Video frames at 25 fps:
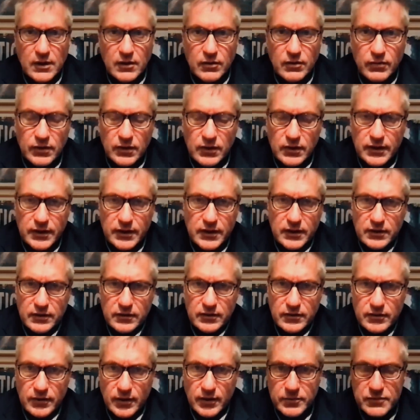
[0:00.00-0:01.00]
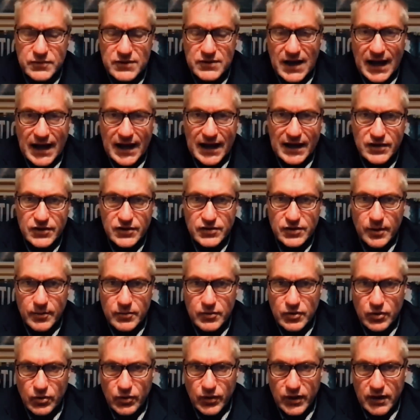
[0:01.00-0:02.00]
really obtain
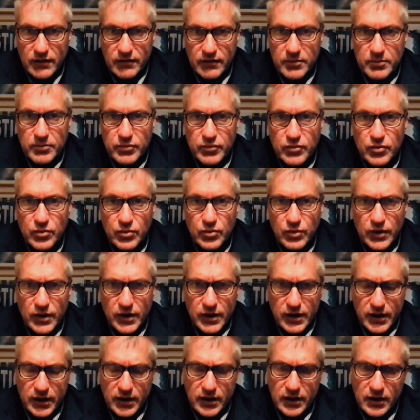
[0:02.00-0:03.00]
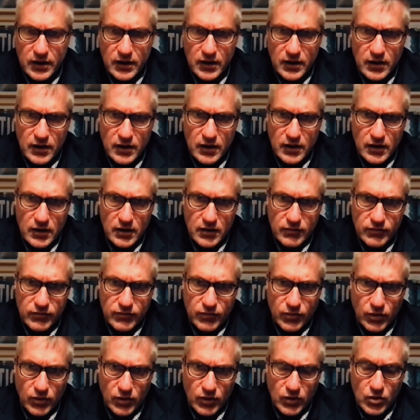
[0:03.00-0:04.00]
some degree of impunity
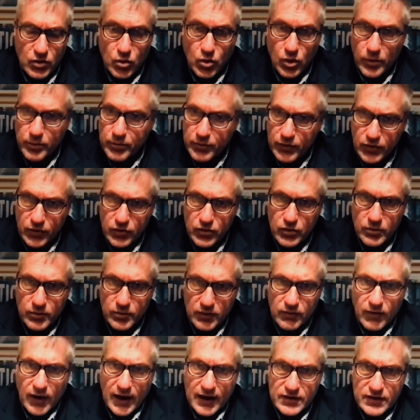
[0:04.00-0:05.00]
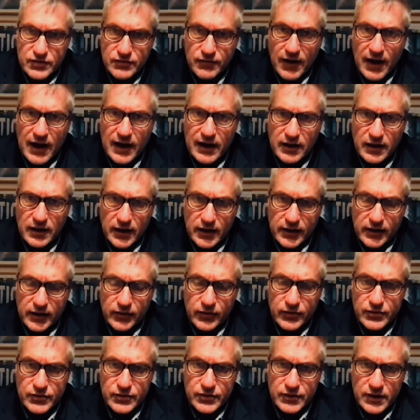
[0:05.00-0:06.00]
for corporate human rights
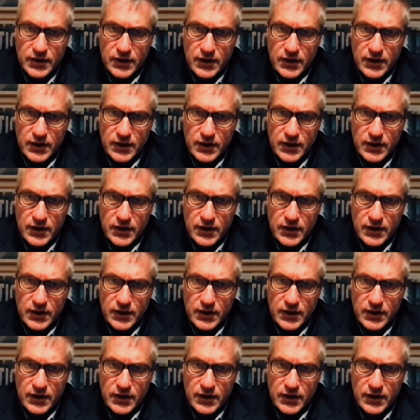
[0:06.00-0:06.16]
violators.